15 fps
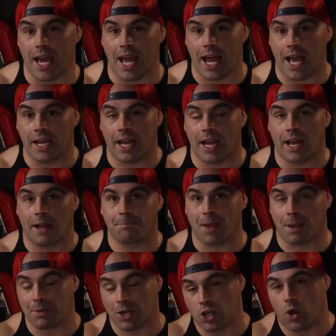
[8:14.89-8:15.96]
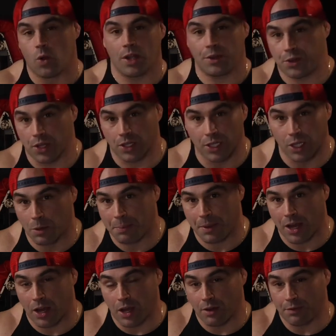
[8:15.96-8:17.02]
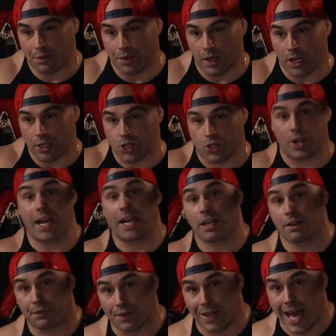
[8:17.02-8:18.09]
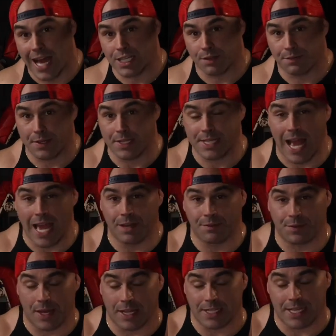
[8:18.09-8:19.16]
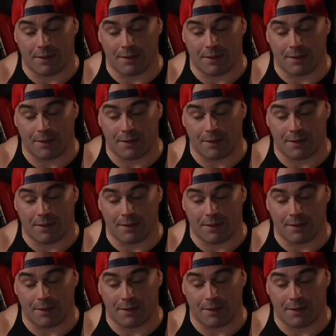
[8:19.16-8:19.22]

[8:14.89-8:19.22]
I, I I'm going to go into a little bit of the training philosophy side of things,